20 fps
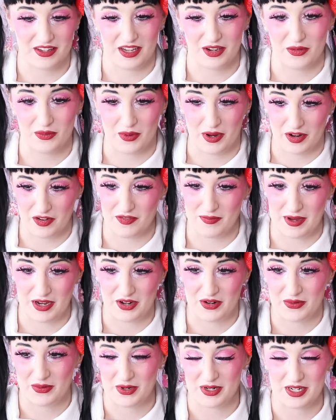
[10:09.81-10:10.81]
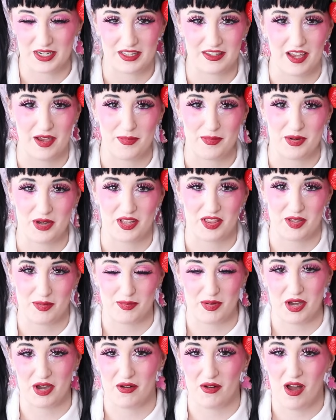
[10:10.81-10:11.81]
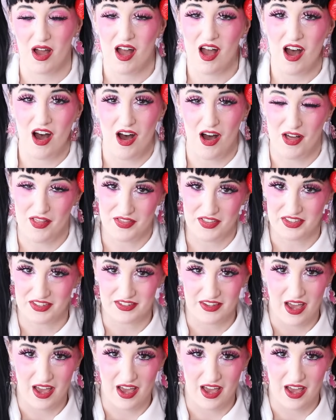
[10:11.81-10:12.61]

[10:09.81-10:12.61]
In one of my coordinates, I put the bow on the